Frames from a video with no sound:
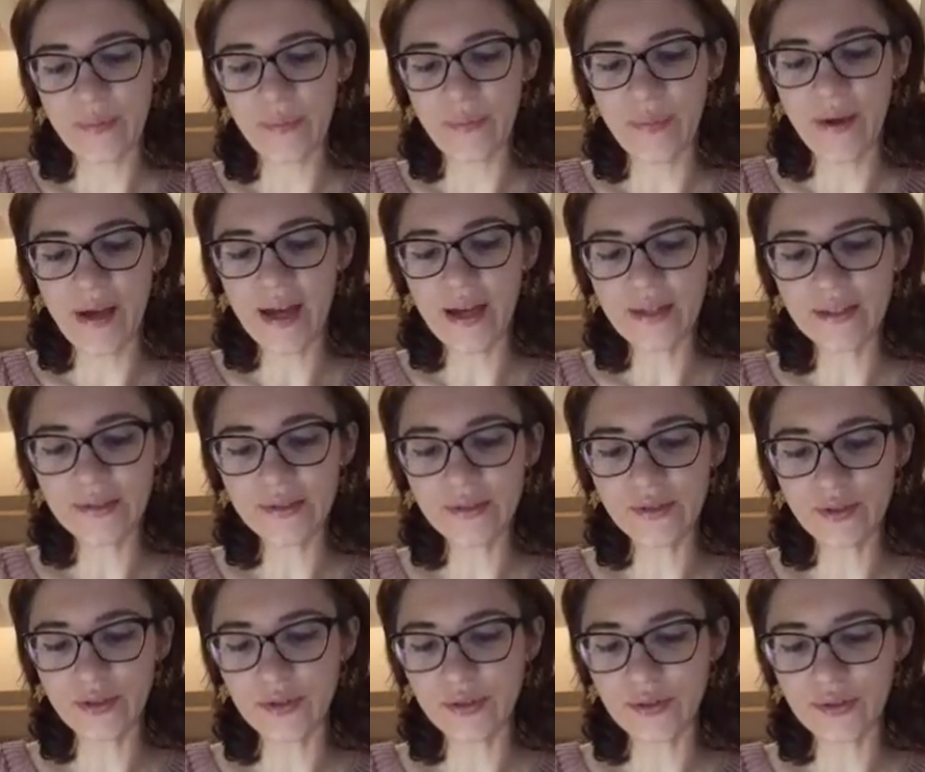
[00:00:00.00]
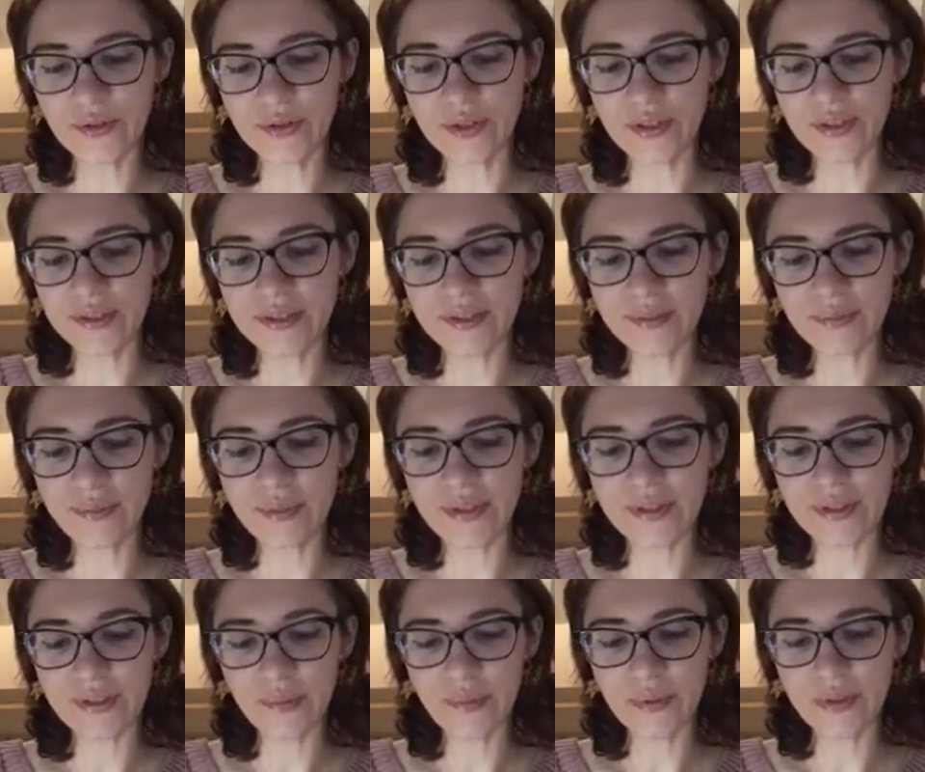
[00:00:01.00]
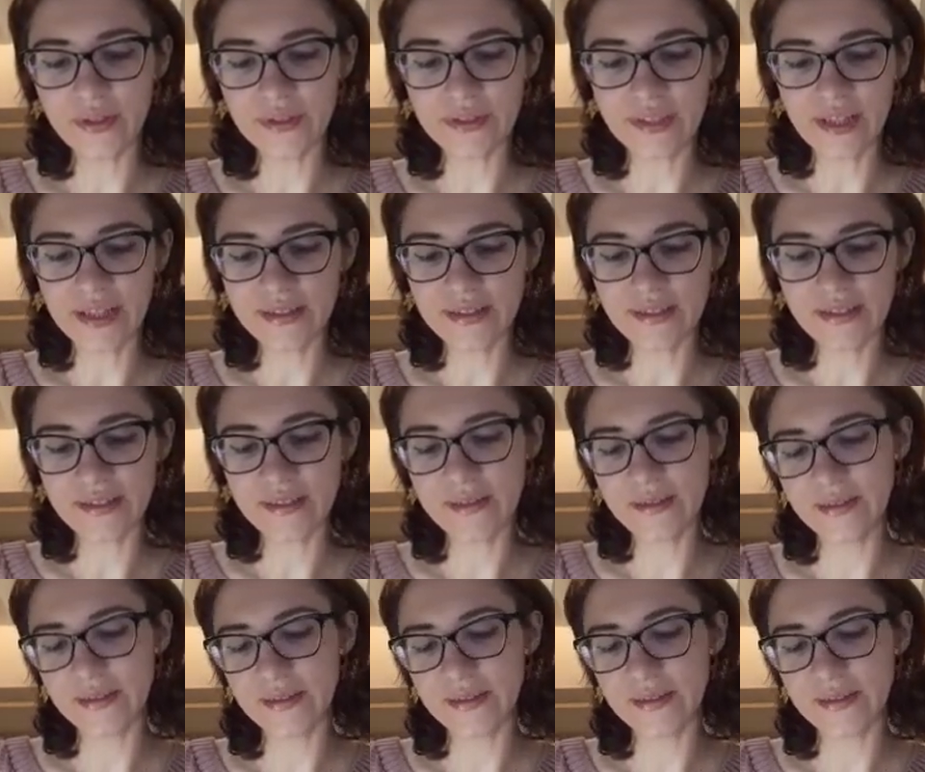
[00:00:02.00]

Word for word: Pile 2 gonna be represented